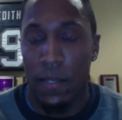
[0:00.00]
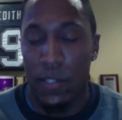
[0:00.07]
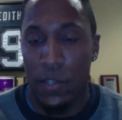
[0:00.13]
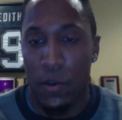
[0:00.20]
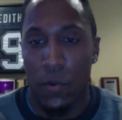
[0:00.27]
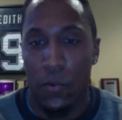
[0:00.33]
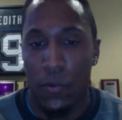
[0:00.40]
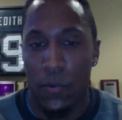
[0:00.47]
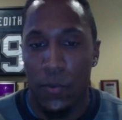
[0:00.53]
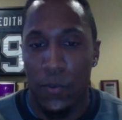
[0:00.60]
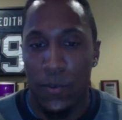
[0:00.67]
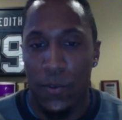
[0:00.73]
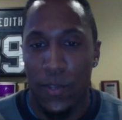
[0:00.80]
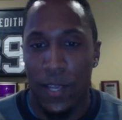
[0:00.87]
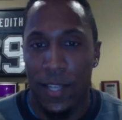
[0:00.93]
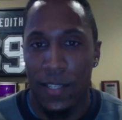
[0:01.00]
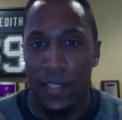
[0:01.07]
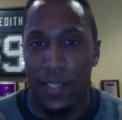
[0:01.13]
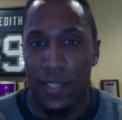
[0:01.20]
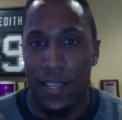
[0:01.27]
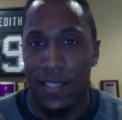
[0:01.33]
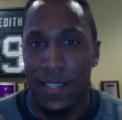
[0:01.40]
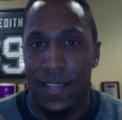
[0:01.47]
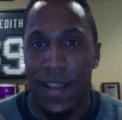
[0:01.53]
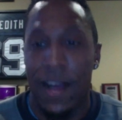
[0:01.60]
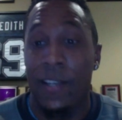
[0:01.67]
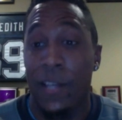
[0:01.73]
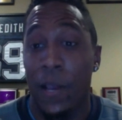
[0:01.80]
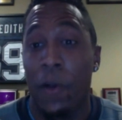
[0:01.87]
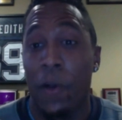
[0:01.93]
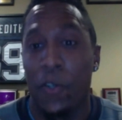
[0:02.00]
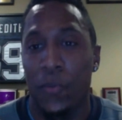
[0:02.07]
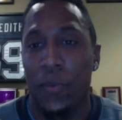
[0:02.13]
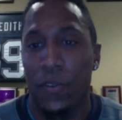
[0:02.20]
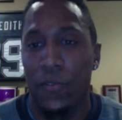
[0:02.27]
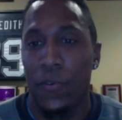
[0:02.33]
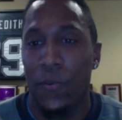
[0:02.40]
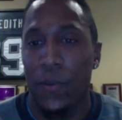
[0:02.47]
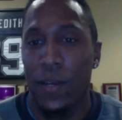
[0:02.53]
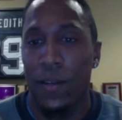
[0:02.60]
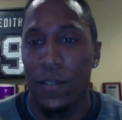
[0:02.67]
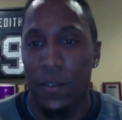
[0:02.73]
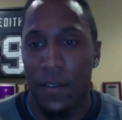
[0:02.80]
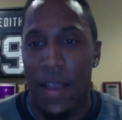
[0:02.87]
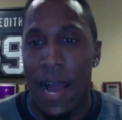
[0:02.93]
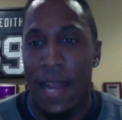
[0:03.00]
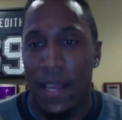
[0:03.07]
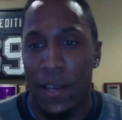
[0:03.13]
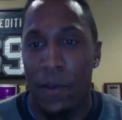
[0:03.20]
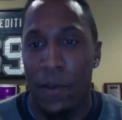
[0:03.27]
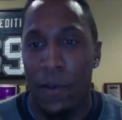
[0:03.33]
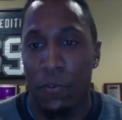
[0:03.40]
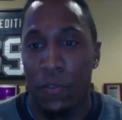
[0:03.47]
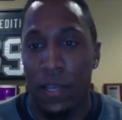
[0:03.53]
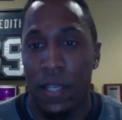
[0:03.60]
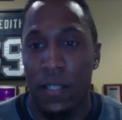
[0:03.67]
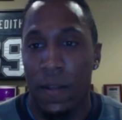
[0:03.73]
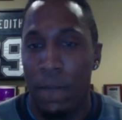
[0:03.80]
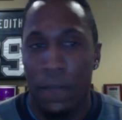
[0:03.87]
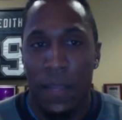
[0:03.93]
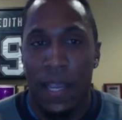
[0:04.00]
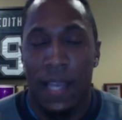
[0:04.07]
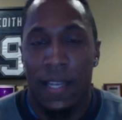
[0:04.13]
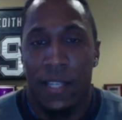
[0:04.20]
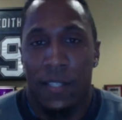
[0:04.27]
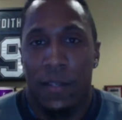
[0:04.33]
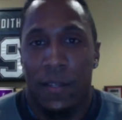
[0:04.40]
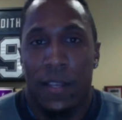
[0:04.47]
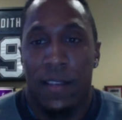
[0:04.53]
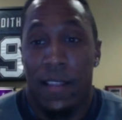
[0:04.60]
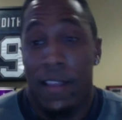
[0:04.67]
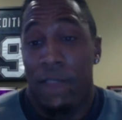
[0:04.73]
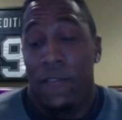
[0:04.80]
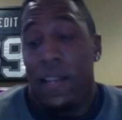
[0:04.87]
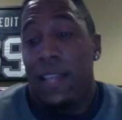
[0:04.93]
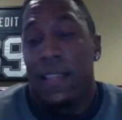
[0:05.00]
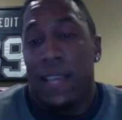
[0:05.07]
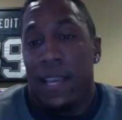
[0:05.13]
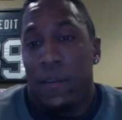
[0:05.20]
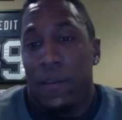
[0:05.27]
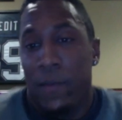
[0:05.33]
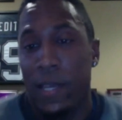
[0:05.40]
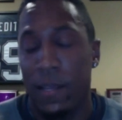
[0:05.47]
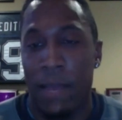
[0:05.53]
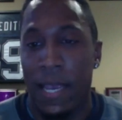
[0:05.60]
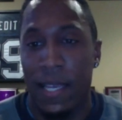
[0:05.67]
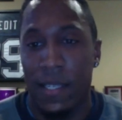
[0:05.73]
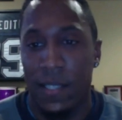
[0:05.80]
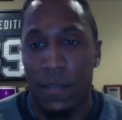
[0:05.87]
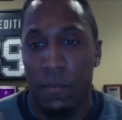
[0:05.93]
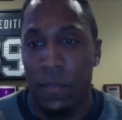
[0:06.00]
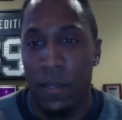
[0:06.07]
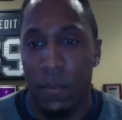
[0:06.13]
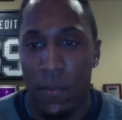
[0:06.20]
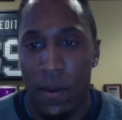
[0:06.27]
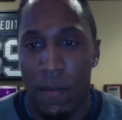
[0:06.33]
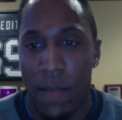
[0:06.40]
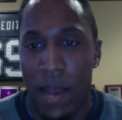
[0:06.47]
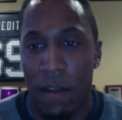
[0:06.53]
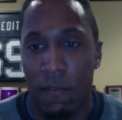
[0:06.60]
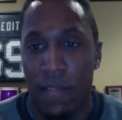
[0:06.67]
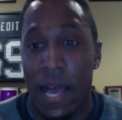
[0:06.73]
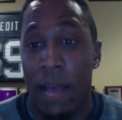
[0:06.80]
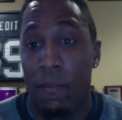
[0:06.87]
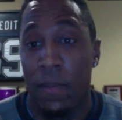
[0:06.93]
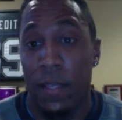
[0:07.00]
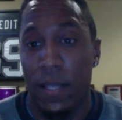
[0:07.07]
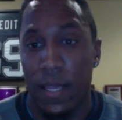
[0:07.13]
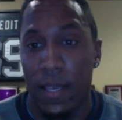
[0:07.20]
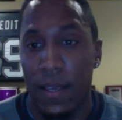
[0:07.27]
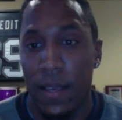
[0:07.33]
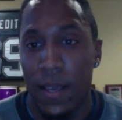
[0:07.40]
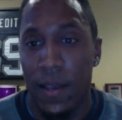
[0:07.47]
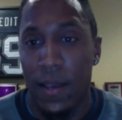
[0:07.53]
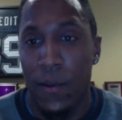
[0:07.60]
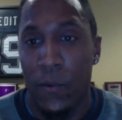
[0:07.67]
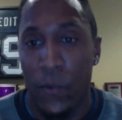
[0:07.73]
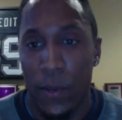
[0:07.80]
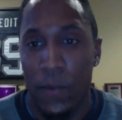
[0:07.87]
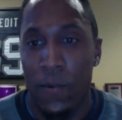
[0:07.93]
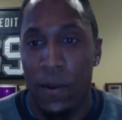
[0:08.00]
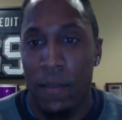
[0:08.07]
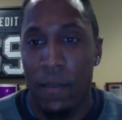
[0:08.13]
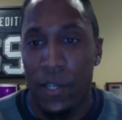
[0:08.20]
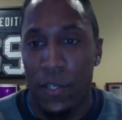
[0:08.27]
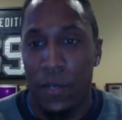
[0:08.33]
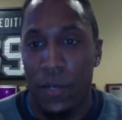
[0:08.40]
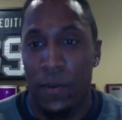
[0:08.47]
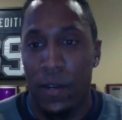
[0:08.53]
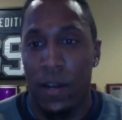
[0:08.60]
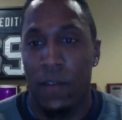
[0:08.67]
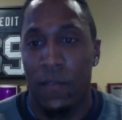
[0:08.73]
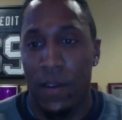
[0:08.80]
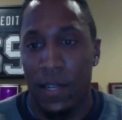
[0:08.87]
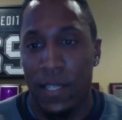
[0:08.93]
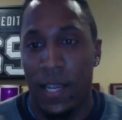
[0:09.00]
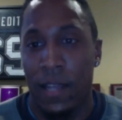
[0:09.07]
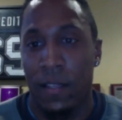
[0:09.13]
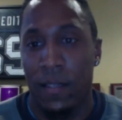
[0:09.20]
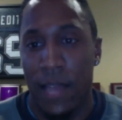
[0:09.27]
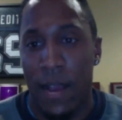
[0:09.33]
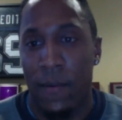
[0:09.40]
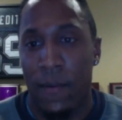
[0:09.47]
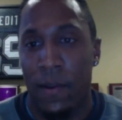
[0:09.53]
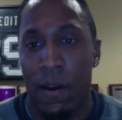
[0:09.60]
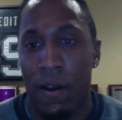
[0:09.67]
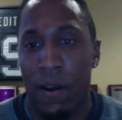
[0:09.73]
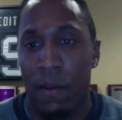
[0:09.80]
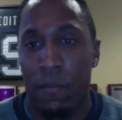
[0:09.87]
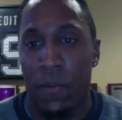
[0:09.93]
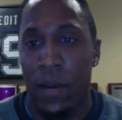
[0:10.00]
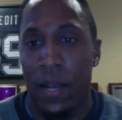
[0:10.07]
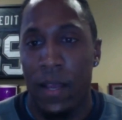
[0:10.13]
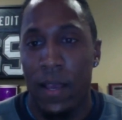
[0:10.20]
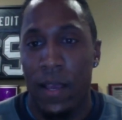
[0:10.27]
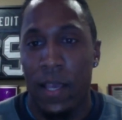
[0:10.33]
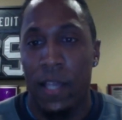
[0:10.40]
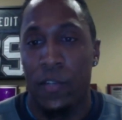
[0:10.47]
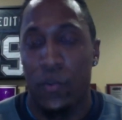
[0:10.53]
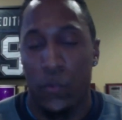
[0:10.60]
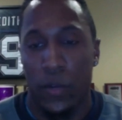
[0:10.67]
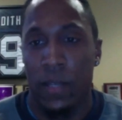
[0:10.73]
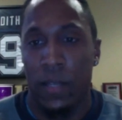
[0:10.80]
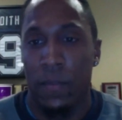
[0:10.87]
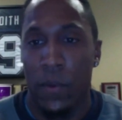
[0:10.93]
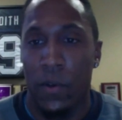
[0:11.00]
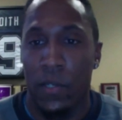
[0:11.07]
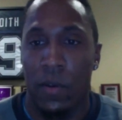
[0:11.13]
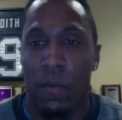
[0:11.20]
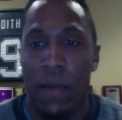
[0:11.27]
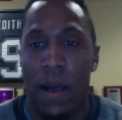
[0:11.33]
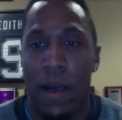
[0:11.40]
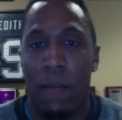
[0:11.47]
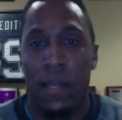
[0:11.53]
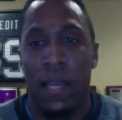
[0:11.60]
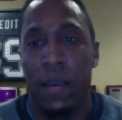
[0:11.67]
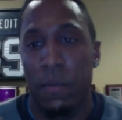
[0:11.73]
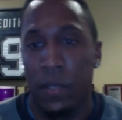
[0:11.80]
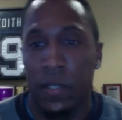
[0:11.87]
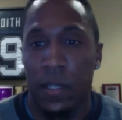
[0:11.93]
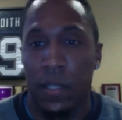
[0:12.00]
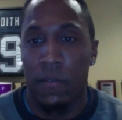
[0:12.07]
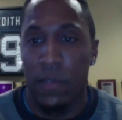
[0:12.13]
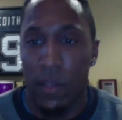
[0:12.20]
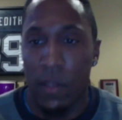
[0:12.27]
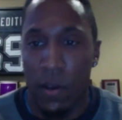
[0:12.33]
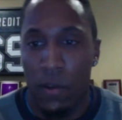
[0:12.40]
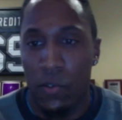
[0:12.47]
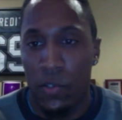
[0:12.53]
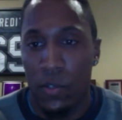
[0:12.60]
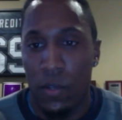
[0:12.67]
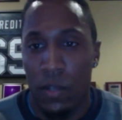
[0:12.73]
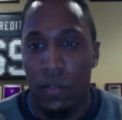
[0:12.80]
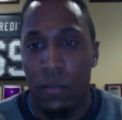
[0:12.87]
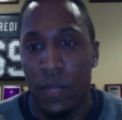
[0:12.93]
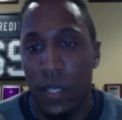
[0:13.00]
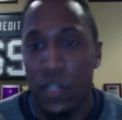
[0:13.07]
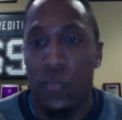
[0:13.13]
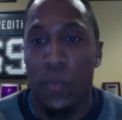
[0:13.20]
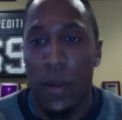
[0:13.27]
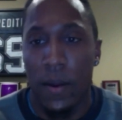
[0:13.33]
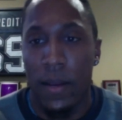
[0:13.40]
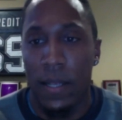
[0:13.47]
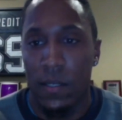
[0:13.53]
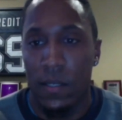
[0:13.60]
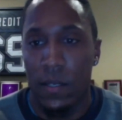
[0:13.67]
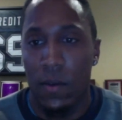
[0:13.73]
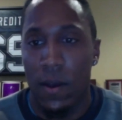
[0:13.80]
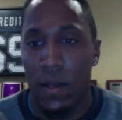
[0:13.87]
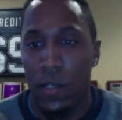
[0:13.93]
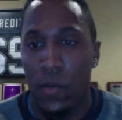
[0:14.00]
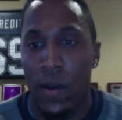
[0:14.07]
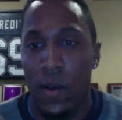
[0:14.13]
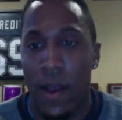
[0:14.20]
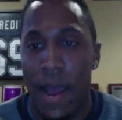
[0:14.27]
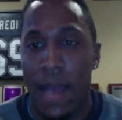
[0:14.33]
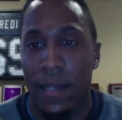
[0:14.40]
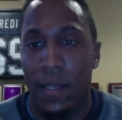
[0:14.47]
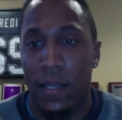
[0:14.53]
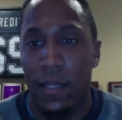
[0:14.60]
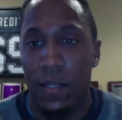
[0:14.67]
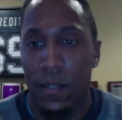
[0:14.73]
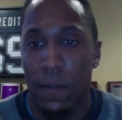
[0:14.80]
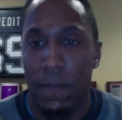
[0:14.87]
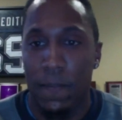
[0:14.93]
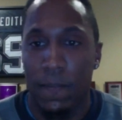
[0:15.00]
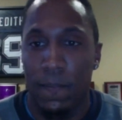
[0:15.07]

And so it's a non-negotiable, if you will. You got to go through this. And if anything, we can make it simply a matter of liability. We want to make sure we're covering our tail in that regard, but it's really more so about being able deliver the ultimate experience to our athletes.